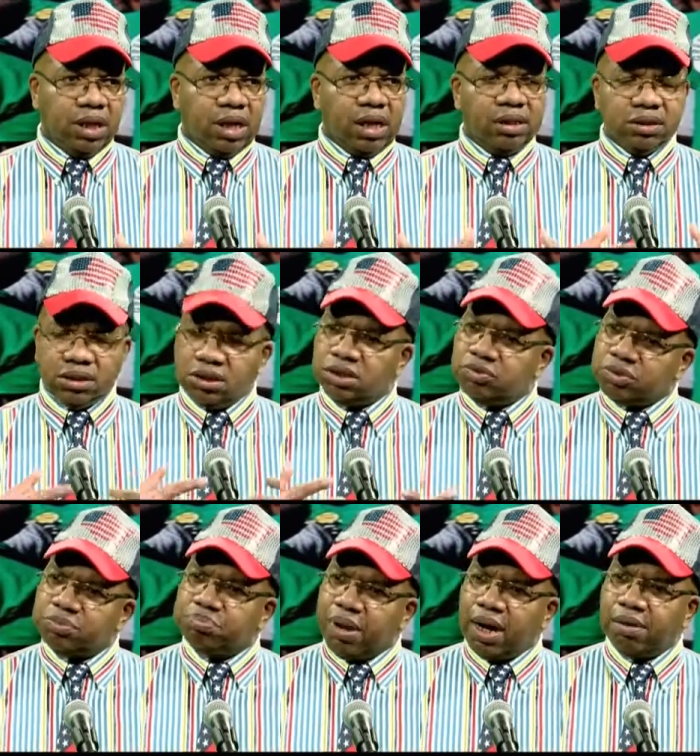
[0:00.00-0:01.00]
understood
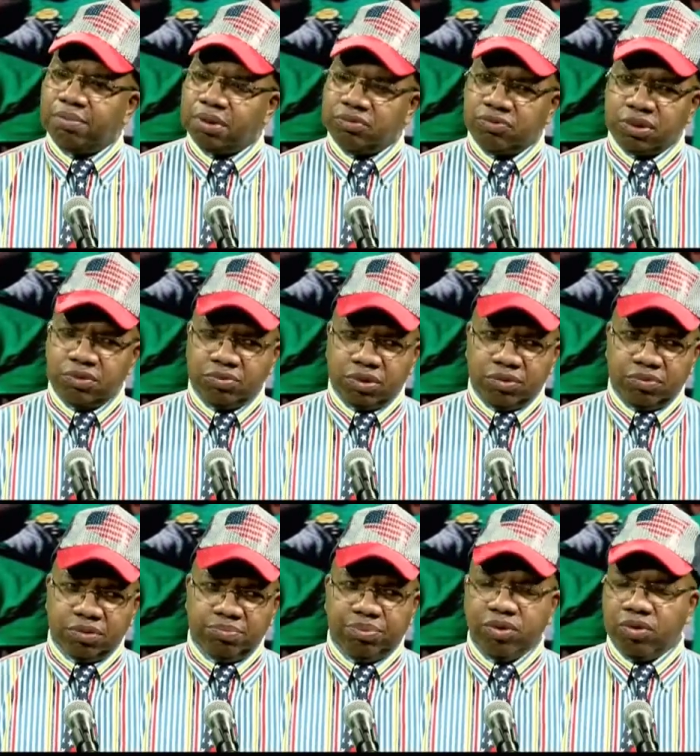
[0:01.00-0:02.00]

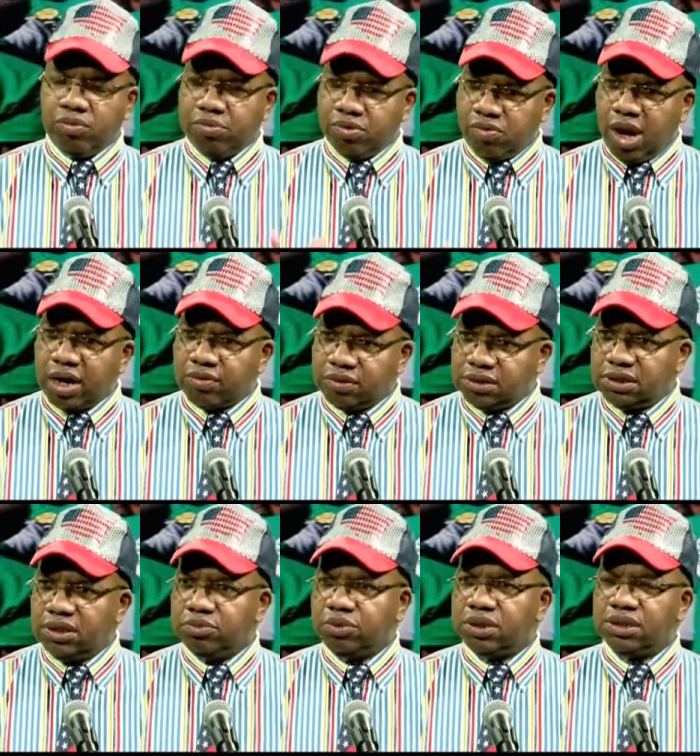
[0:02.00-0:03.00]
what
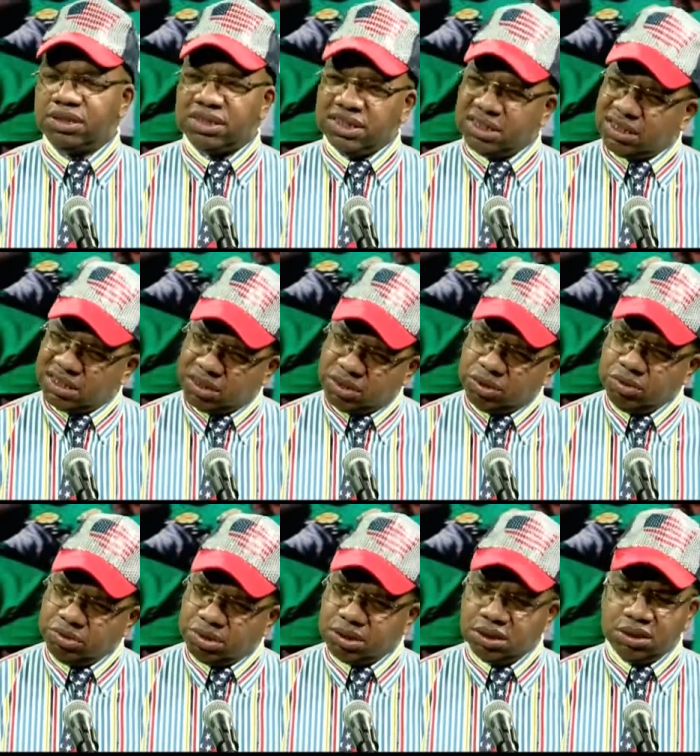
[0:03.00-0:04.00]
bureaucracy was and
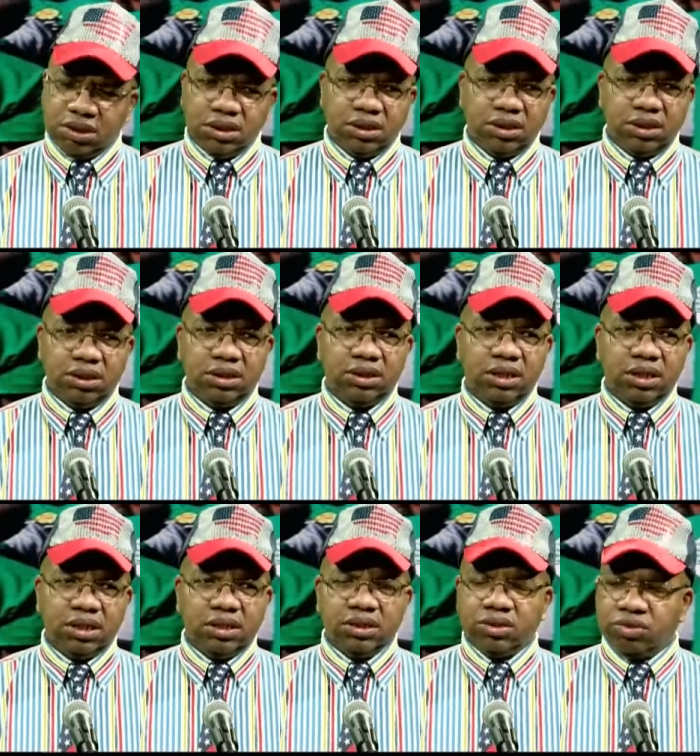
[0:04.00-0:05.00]
institutions and
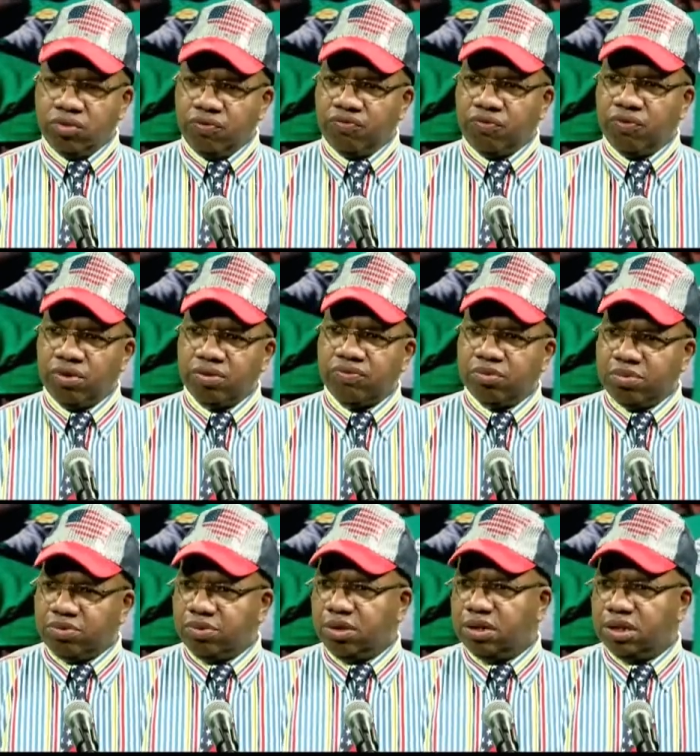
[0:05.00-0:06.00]
so forth
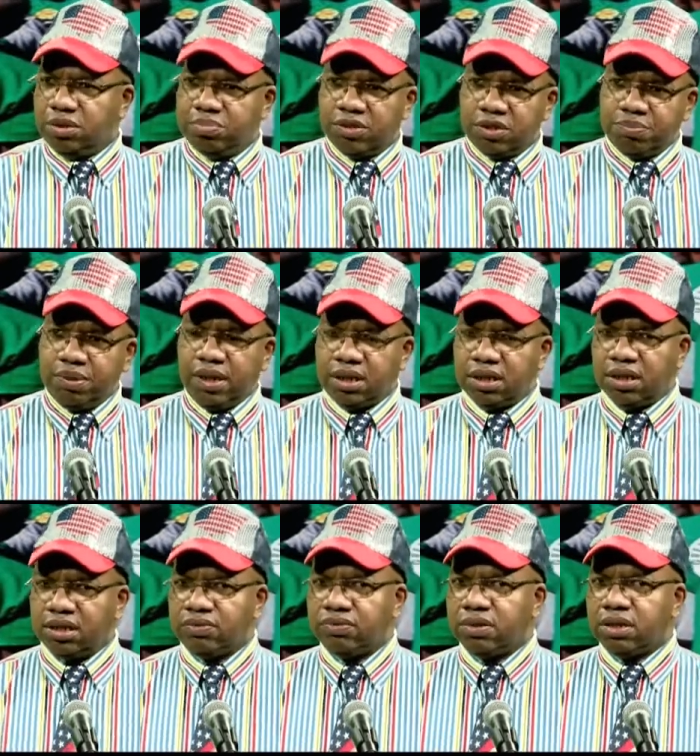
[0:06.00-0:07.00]
from a worldly
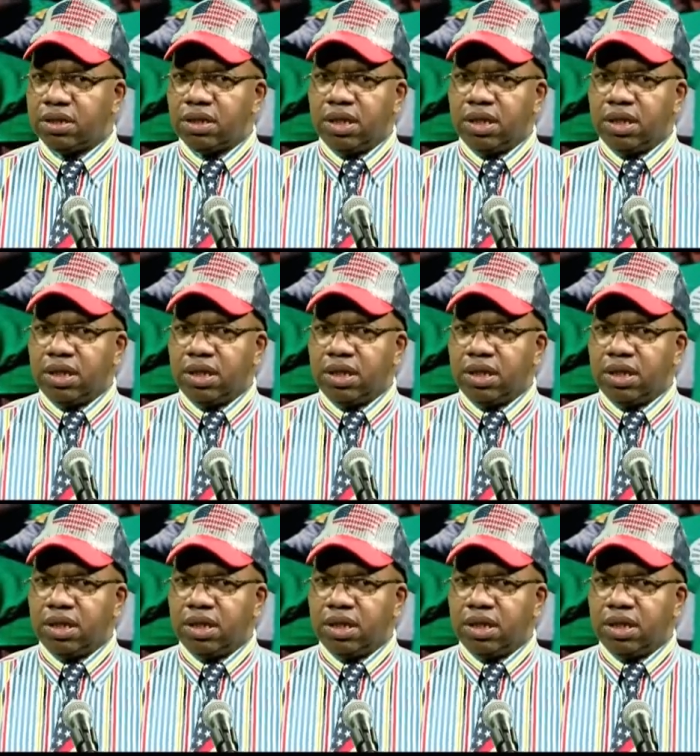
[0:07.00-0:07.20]
perspective.